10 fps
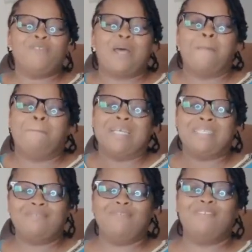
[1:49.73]
so I'm
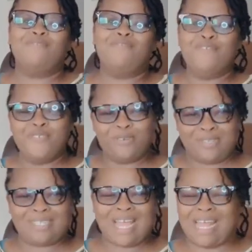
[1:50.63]
perceiving
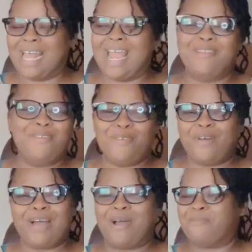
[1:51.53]
fruits, and I
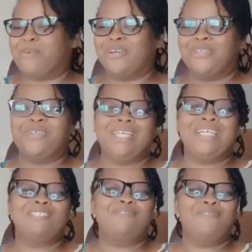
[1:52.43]
know I'm gonna
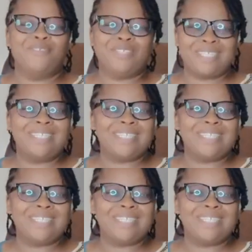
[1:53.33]
eat fruits